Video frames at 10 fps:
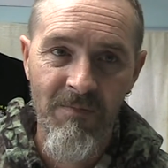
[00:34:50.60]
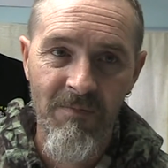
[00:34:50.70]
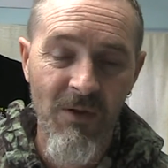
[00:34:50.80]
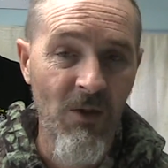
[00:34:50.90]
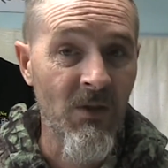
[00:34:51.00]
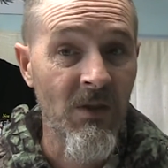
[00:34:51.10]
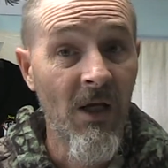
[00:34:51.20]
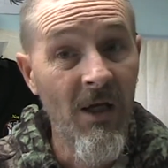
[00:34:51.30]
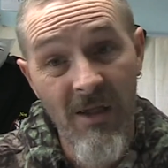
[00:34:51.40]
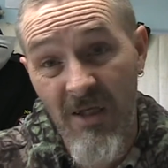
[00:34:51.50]
because
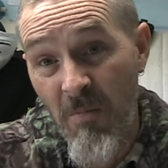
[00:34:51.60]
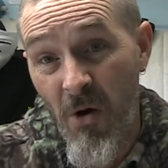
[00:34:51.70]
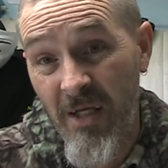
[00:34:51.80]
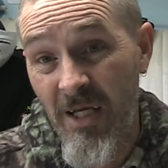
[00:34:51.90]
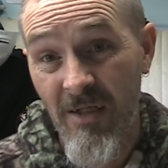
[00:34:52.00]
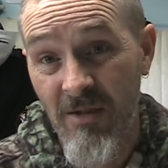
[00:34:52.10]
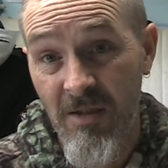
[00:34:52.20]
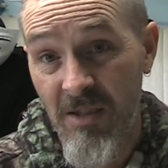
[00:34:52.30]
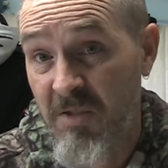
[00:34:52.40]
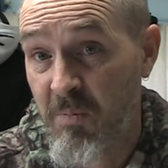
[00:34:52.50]
you might get
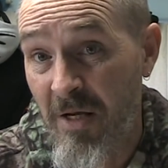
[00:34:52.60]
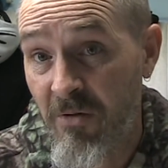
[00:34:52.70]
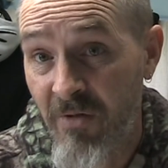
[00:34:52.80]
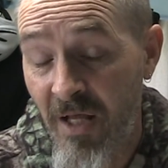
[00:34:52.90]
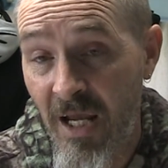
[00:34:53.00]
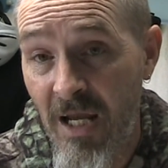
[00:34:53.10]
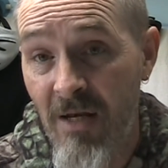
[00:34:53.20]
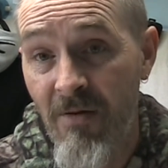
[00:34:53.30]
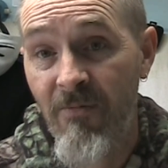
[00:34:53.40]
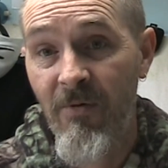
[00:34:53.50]
smack on the
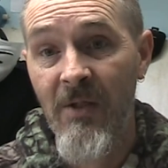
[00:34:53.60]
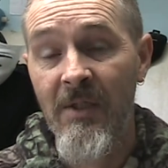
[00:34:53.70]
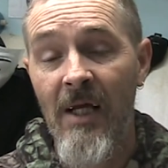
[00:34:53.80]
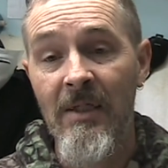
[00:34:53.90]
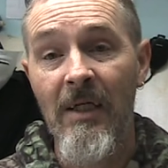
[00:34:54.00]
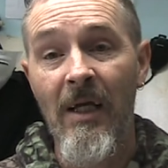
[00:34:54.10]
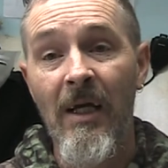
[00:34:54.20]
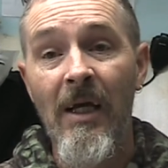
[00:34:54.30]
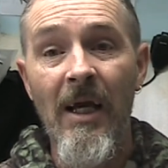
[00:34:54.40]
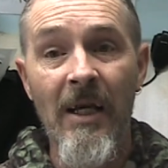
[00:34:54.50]
hand for discussing
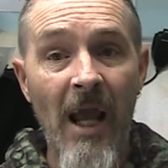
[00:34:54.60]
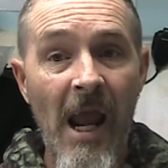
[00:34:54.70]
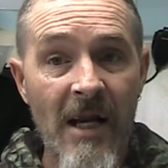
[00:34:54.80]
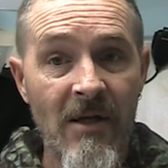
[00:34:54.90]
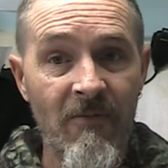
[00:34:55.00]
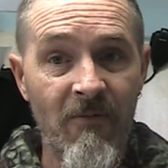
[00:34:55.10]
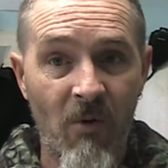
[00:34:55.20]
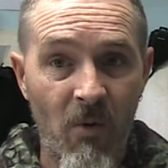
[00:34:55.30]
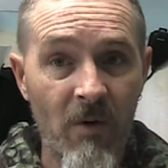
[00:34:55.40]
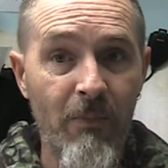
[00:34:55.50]
an active
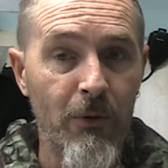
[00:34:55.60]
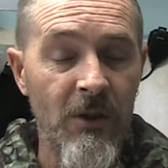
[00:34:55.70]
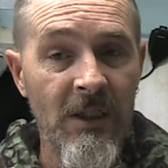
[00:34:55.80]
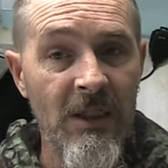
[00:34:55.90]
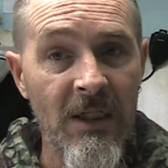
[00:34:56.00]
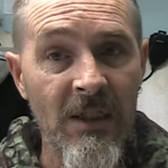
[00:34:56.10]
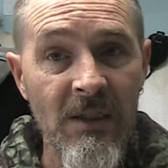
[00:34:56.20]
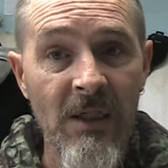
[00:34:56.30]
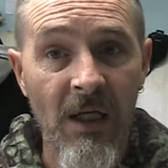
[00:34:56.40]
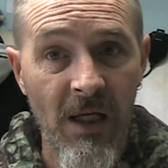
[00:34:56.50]
court
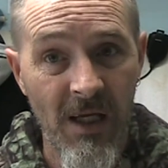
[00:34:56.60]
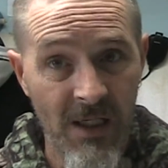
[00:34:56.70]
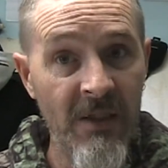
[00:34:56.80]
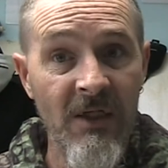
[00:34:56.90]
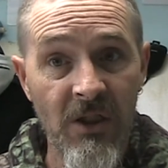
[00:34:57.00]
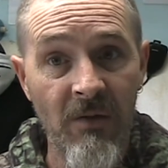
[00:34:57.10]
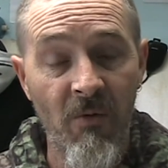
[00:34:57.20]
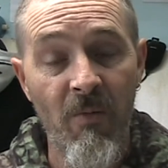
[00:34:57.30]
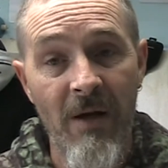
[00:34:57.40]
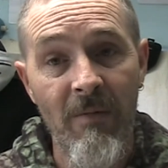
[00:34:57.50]
proceedings in the
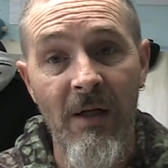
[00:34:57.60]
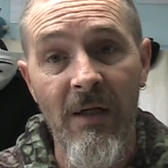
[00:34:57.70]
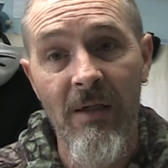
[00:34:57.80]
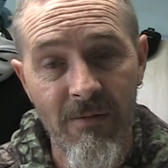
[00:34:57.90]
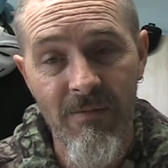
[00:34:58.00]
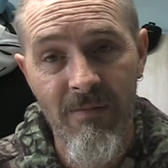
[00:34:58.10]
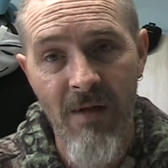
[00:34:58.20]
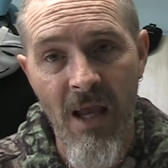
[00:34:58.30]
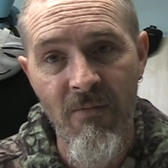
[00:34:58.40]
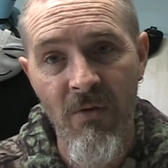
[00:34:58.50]
general public,
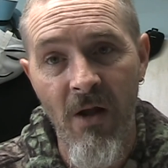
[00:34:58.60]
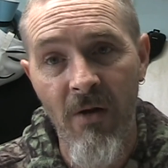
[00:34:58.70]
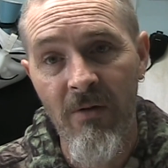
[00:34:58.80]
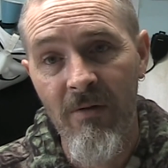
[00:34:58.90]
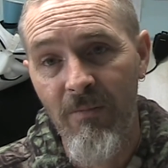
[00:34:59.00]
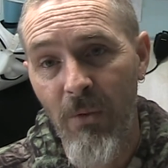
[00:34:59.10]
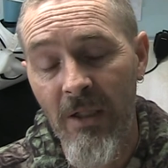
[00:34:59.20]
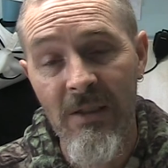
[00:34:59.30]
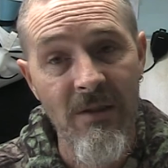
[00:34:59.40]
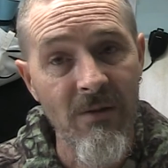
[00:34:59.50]
even though the
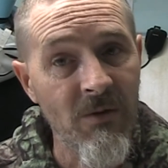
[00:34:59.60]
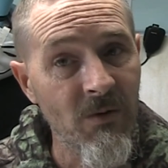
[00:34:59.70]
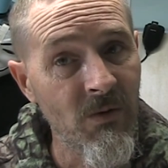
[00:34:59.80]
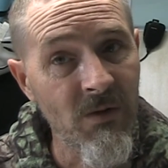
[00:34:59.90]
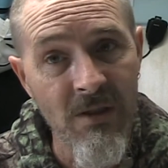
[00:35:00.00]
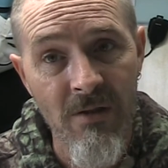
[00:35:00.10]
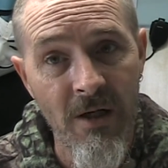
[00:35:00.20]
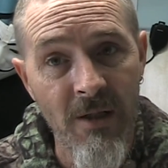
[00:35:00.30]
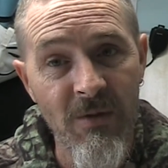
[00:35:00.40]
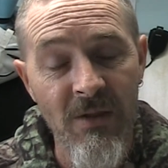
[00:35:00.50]
police do it all the
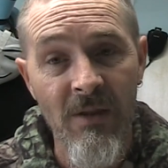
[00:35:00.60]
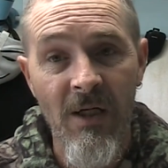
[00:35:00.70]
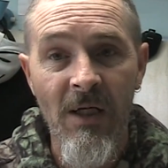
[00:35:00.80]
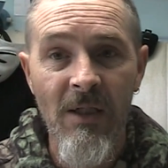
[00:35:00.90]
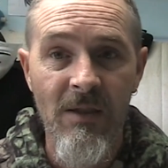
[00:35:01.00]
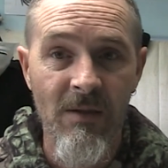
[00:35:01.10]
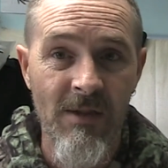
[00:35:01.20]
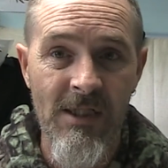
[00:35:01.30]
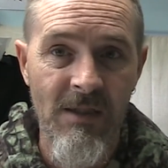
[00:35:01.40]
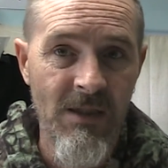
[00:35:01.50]
time to
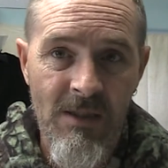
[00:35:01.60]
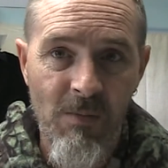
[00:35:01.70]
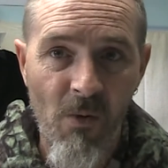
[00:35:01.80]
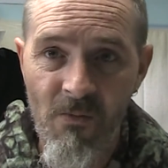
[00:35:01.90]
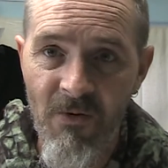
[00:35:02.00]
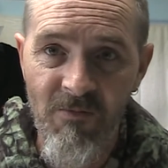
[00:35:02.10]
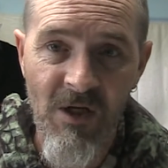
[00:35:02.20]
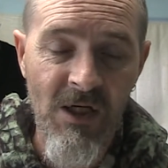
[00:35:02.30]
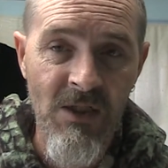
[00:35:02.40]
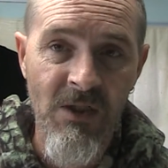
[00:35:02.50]
small
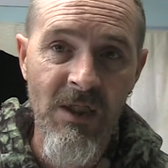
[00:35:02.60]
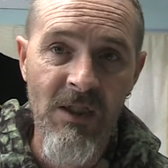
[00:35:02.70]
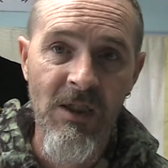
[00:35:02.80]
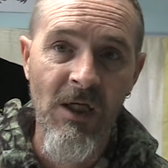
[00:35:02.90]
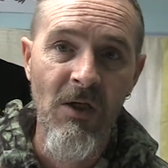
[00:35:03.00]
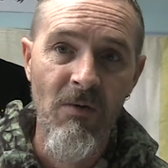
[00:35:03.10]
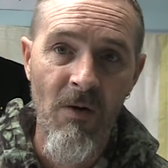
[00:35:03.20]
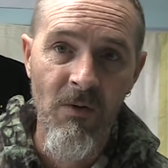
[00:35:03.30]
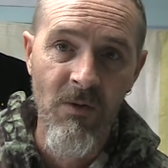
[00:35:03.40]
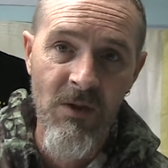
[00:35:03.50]
15 and
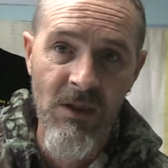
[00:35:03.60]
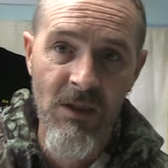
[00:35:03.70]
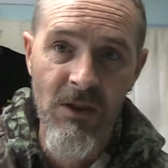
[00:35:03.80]
16-year-old autistic